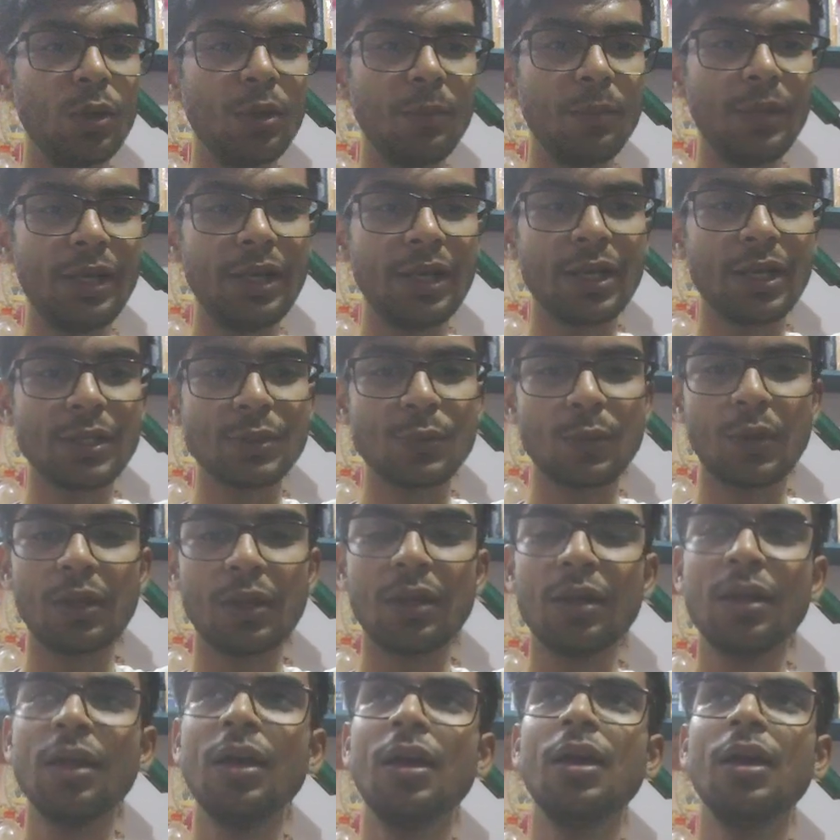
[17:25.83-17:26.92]
Meet as well.
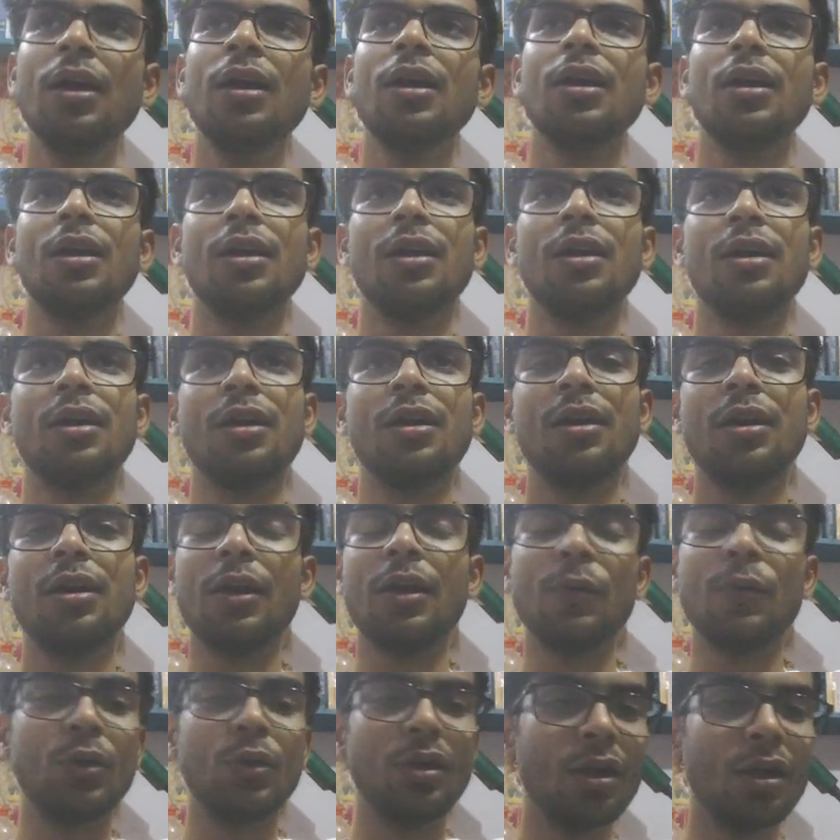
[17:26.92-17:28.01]
I
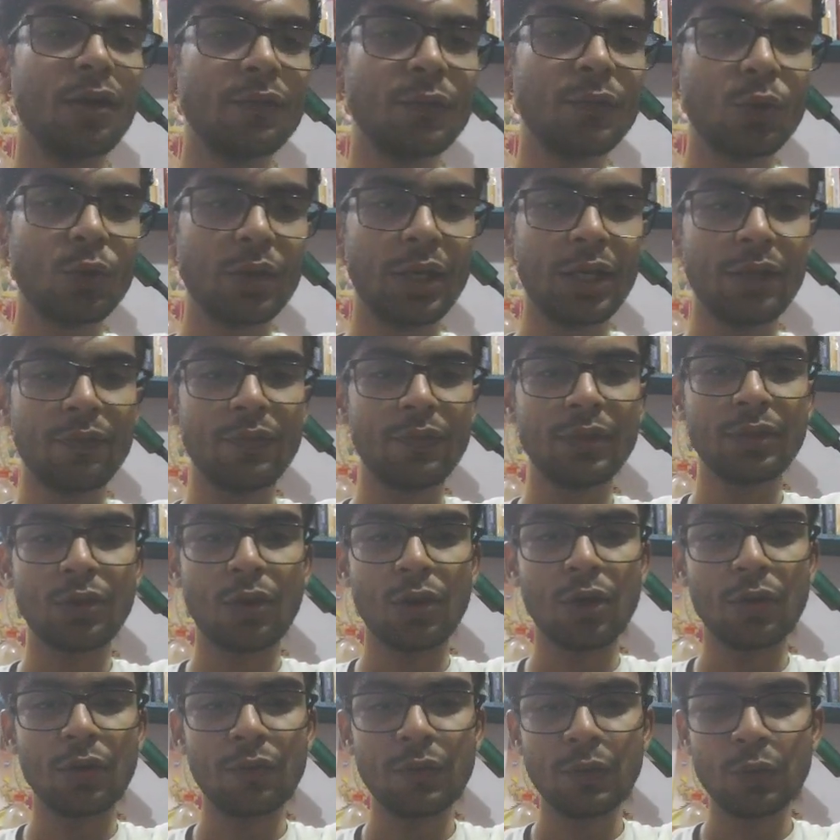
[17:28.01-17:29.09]
would love to connect with all
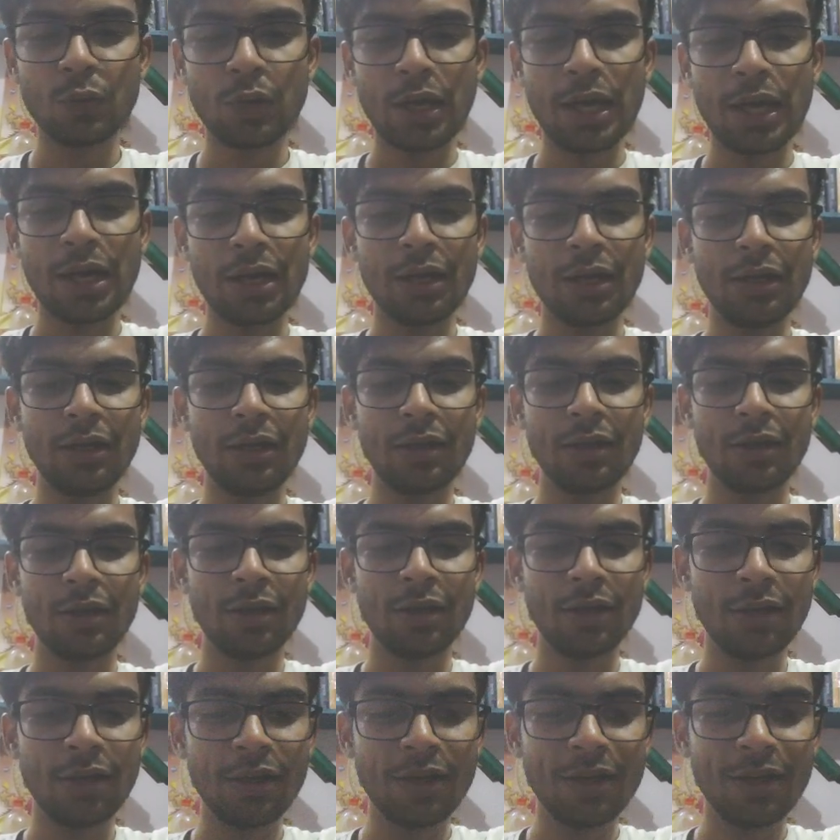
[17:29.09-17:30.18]
of you, and
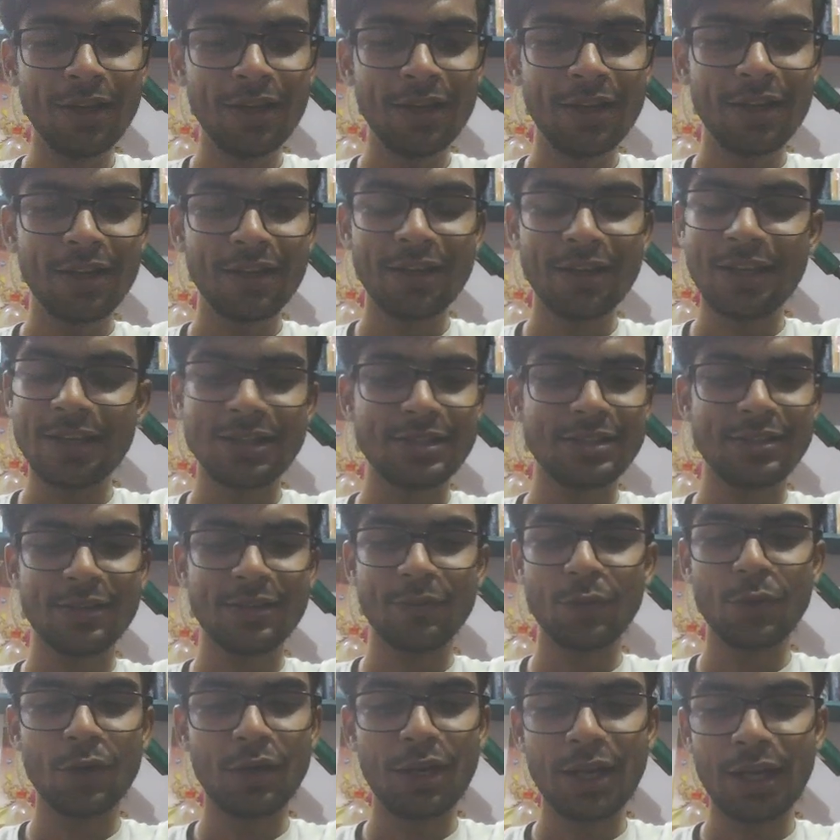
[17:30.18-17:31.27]
yes,
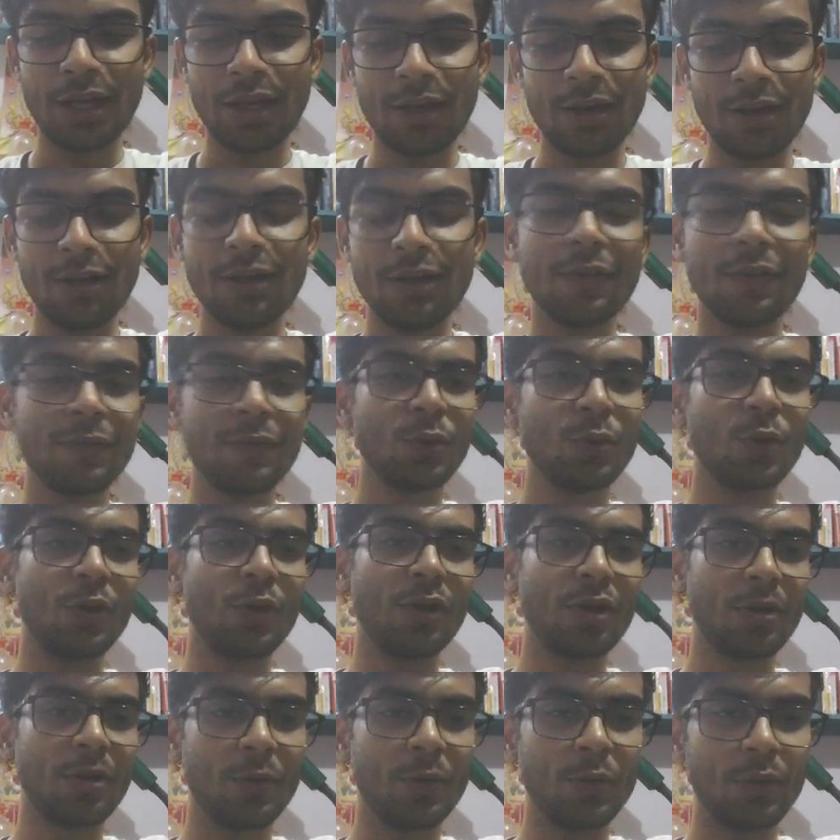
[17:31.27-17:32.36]
love to
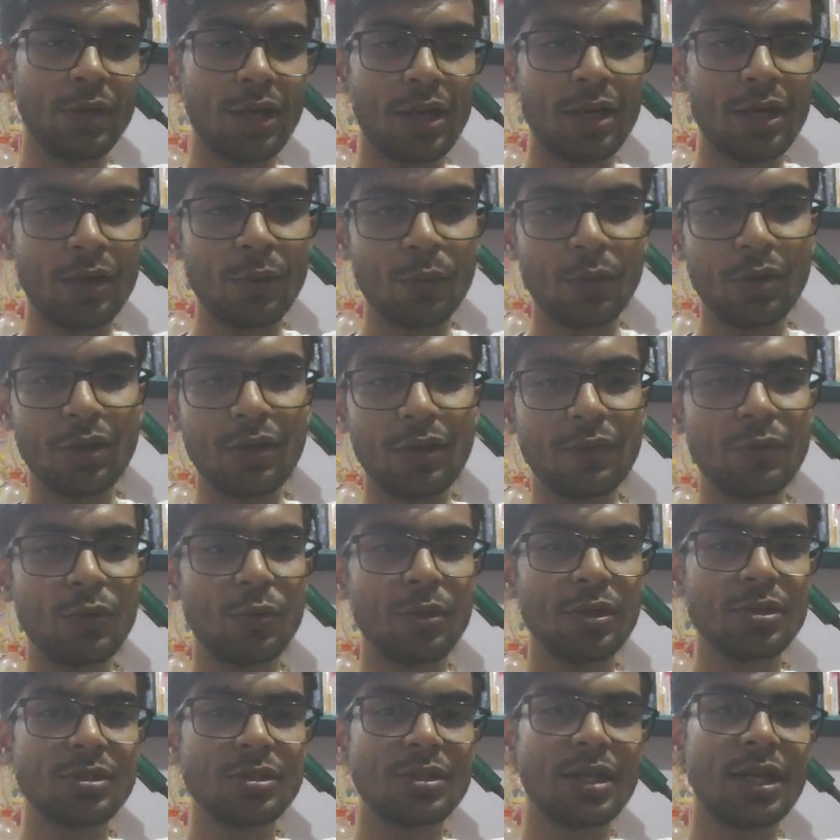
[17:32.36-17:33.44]
contribute and would love to
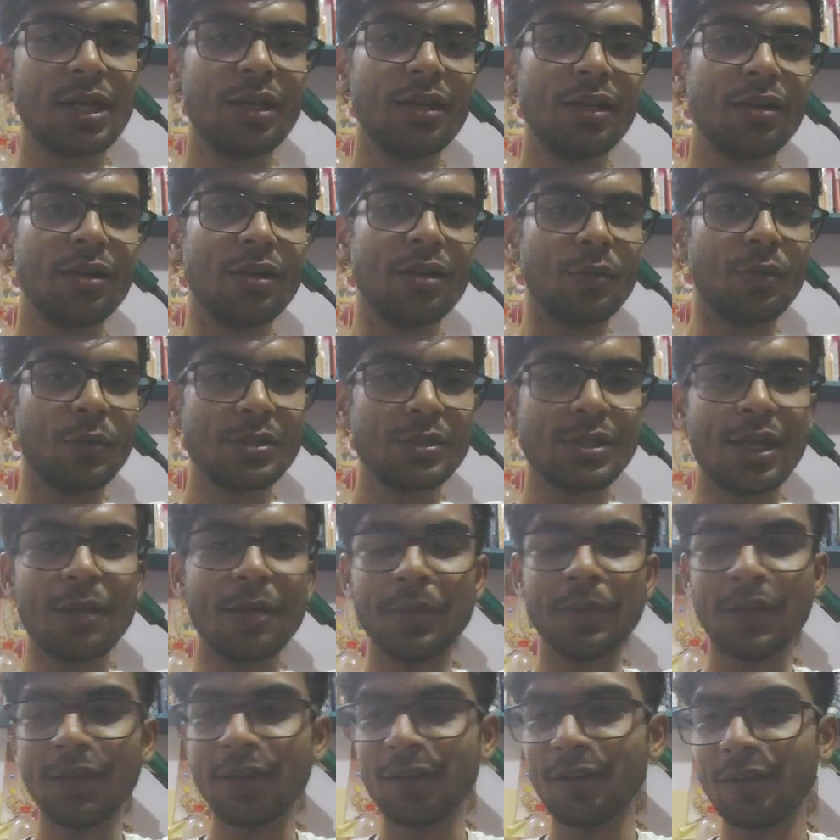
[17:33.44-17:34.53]
understand what's
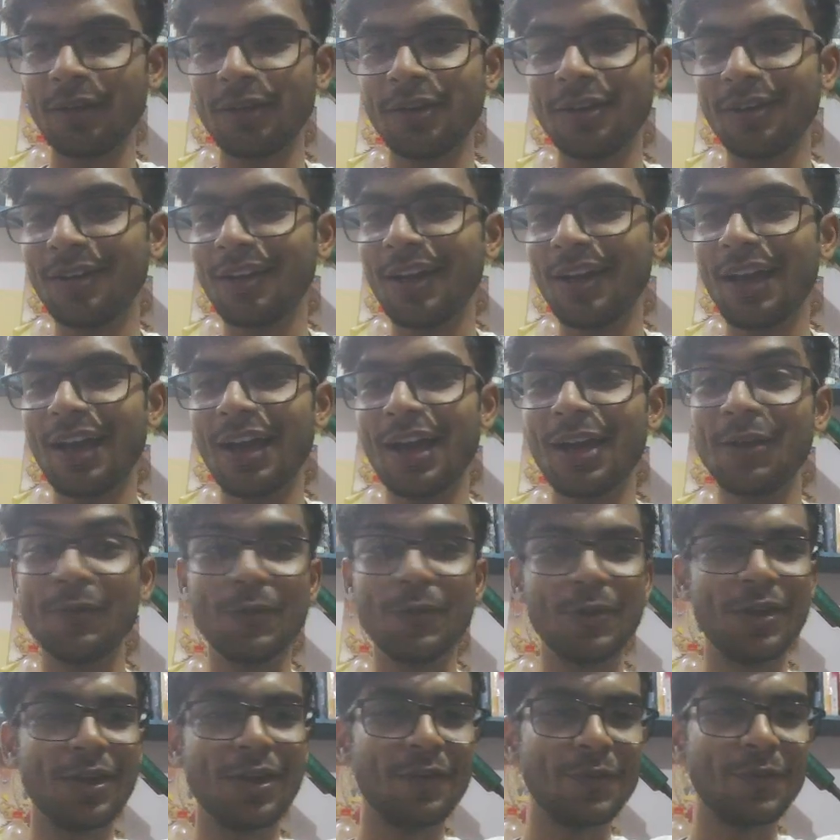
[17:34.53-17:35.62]
happening, and would
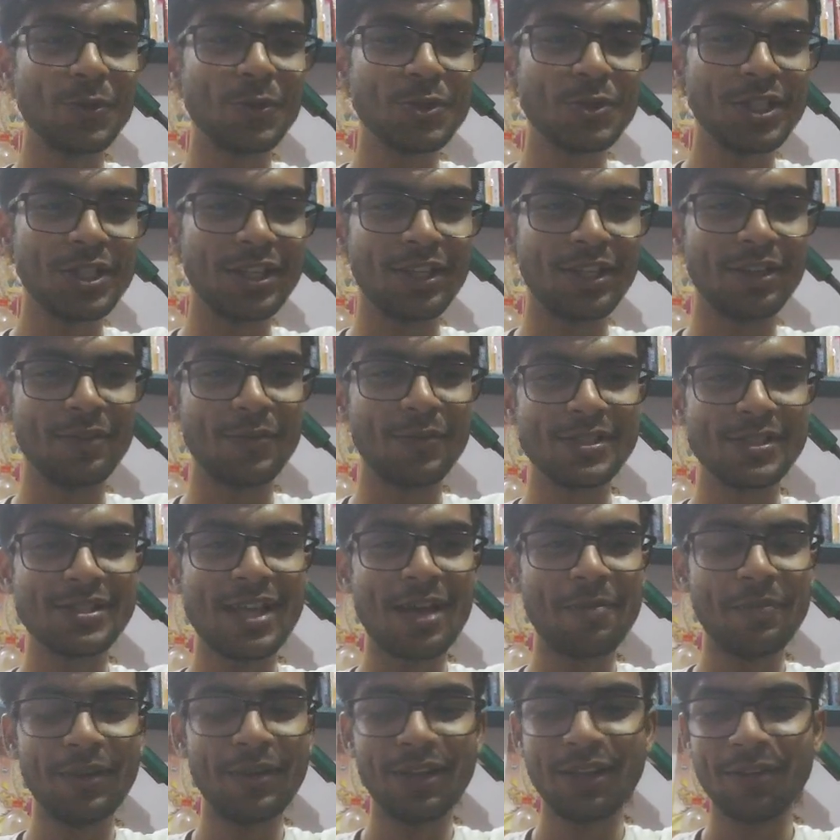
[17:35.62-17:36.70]
love to share what's
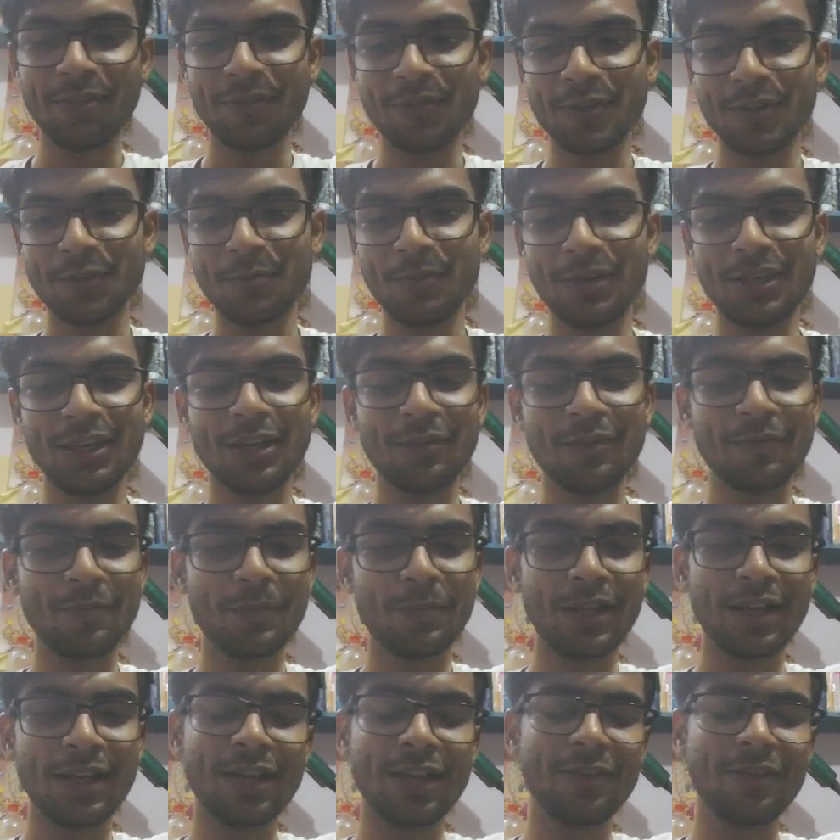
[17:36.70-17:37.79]
happening with me and my
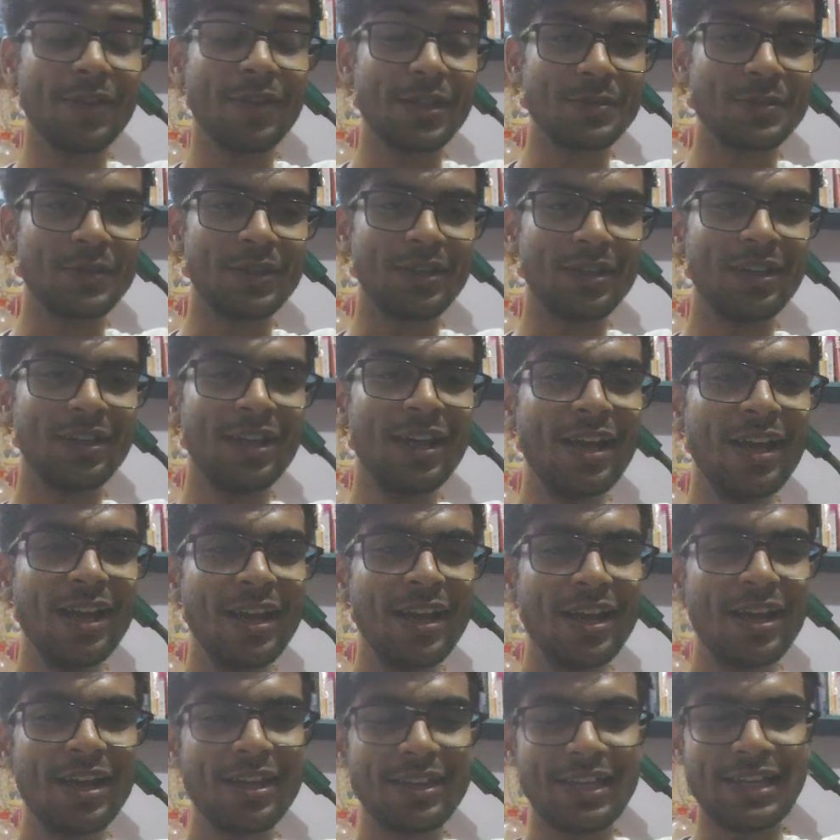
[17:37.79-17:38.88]
life as well.
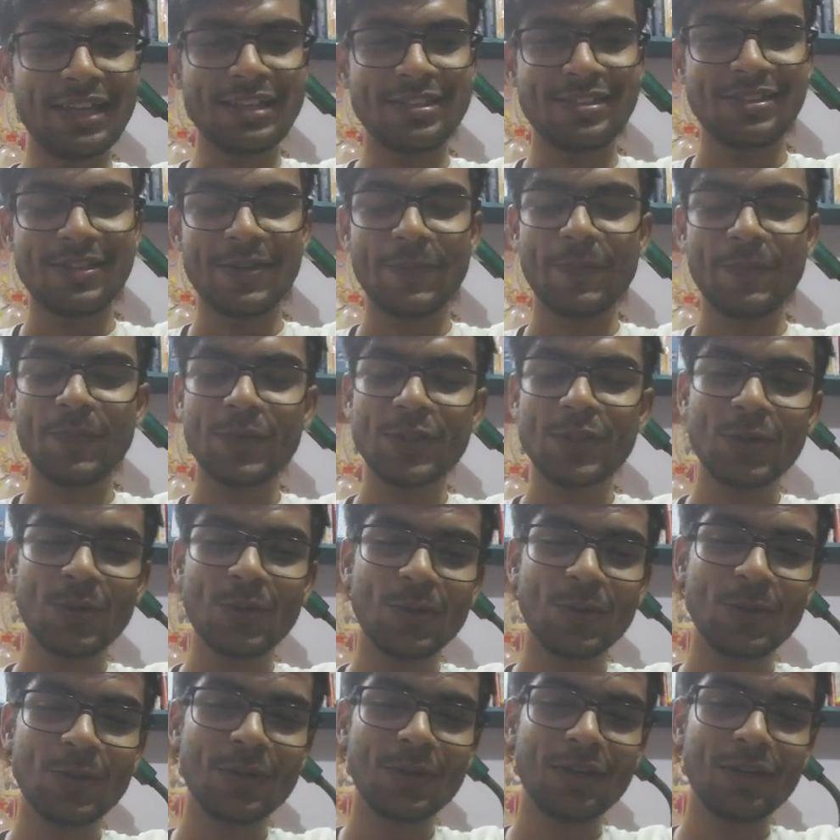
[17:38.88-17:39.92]
Yes. So